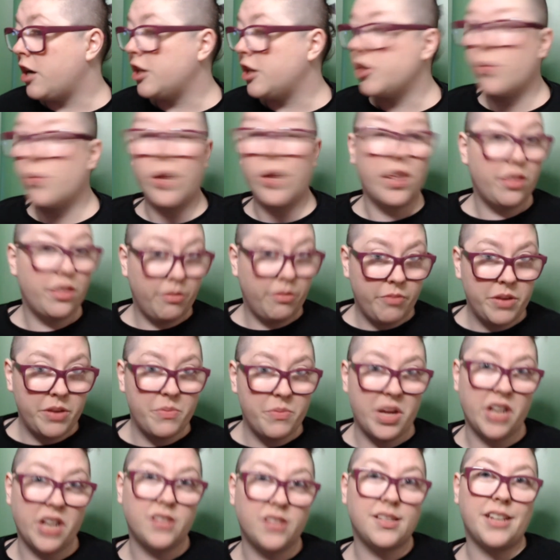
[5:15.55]
23
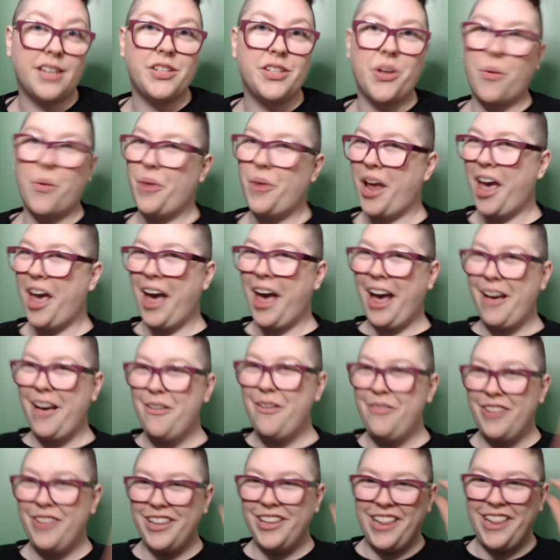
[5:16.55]
minutes, I don't
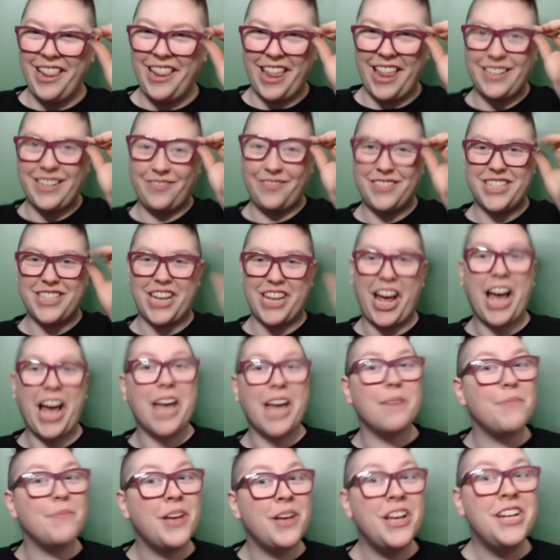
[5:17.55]
have a lot of
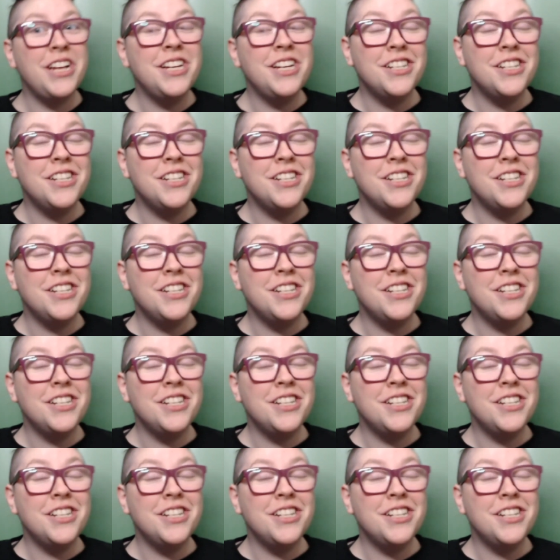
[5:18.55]
time